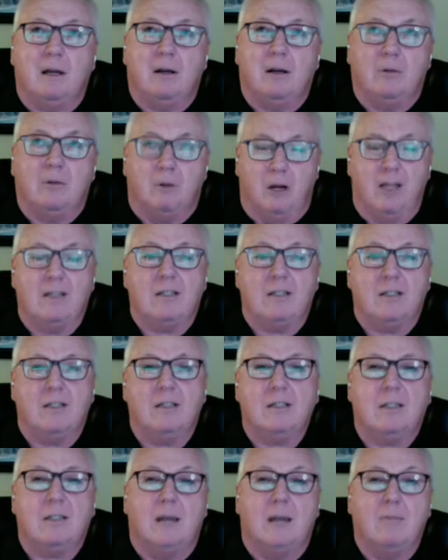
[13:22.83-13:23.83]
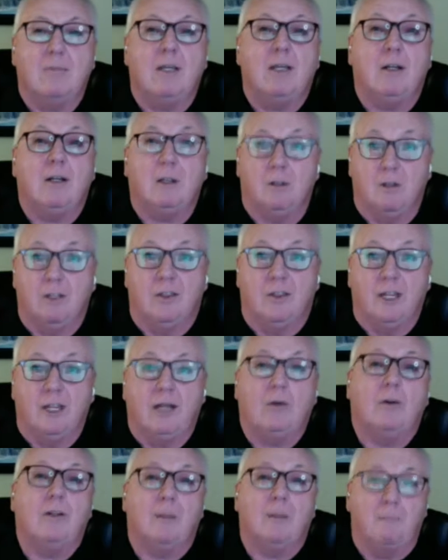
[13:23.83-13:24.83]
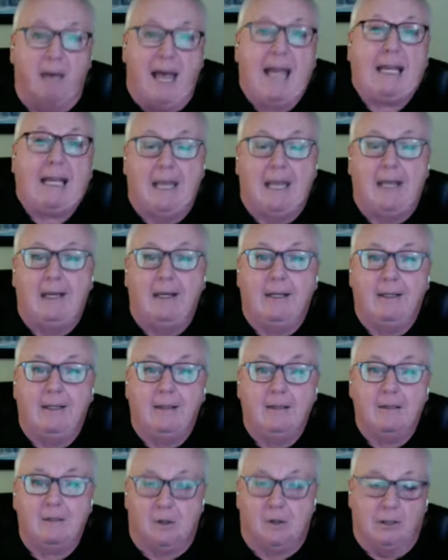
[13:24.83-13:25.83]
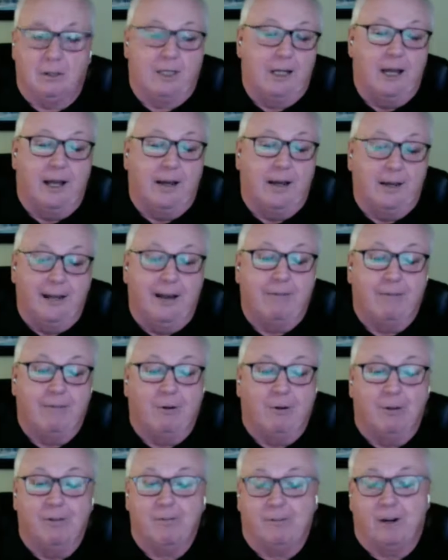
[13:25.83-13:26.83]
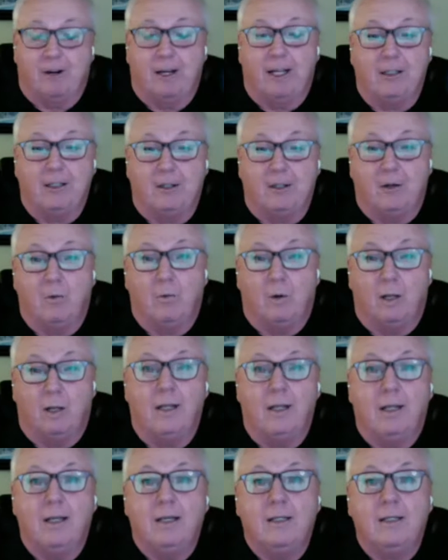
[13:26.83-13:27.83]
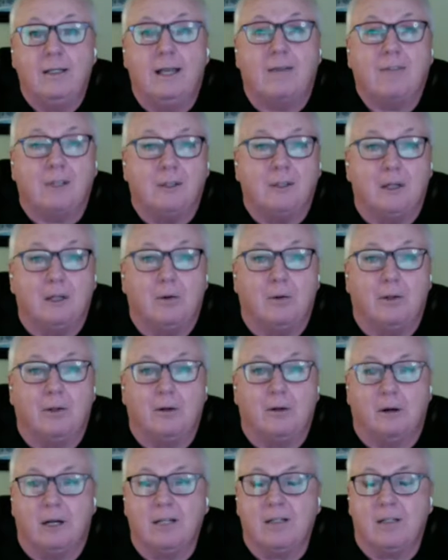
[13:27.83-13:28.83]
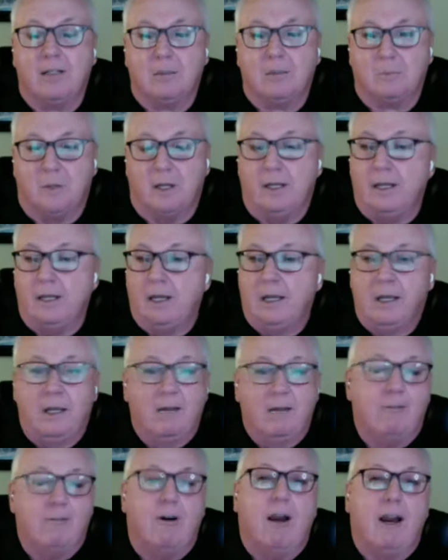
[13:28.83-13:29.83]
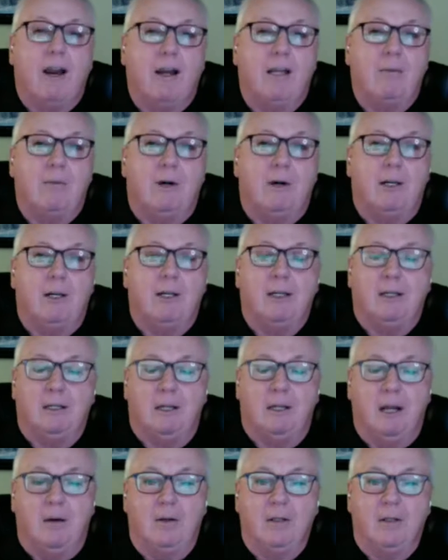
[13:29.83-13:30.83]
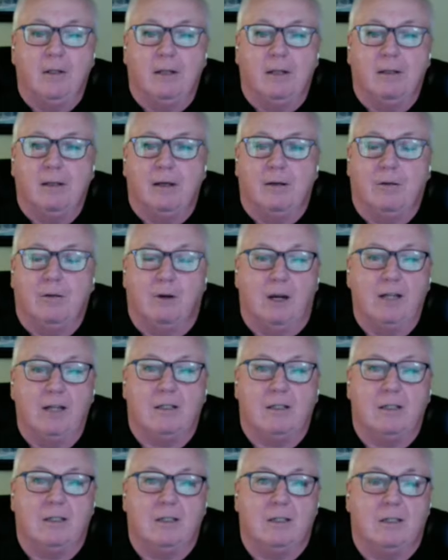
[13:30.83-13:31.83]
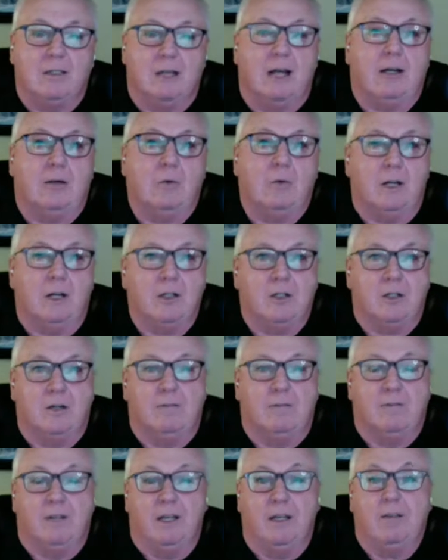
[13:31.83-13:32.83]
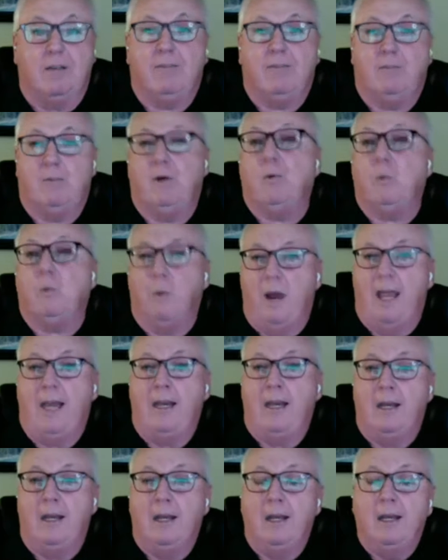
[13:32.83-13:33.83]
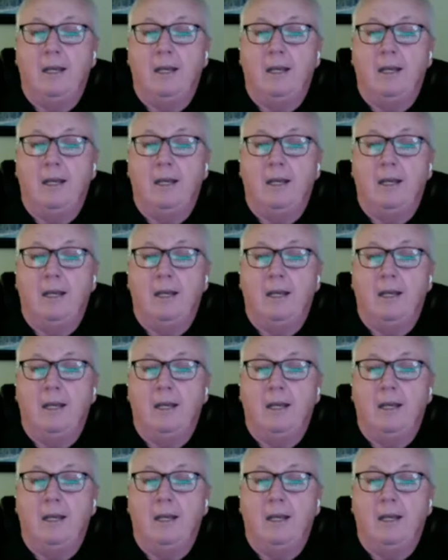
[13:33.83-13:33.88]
a crisis can be a good thing on the back end, certainly not ever on the front end. You don't want to have to deal with a crisis, but for anybody, a crisis is not a question of if, but when.